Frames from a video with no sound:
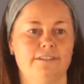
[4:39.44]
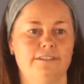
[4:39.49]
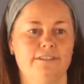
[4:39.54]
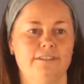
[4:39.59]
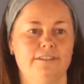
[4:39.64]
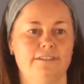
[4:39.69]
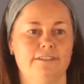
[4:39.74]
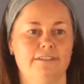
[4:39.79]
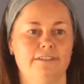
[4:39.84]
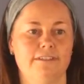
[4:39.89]

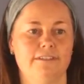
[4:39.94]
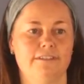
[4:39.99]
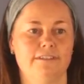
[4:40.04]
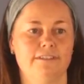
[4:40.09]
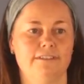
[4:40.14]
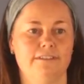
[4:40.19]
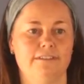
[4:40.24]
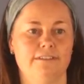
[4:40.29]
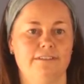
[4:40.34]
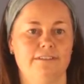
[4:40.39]

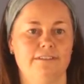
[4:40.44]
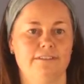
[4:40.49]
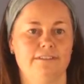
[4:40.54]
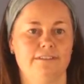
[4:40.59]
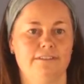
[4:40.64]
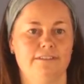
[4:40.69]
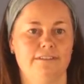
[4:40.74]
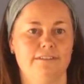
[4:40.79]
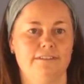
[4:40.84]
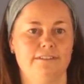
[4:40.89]

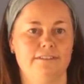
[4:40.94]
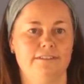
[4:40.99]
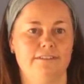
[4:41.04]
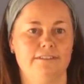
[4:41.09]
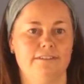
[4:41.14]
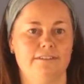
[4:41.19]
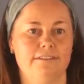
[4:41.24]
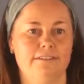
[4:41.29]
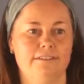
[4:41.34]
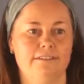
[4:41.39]

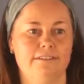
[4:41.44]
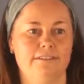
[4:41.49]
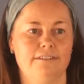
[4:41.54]
(no one is talking)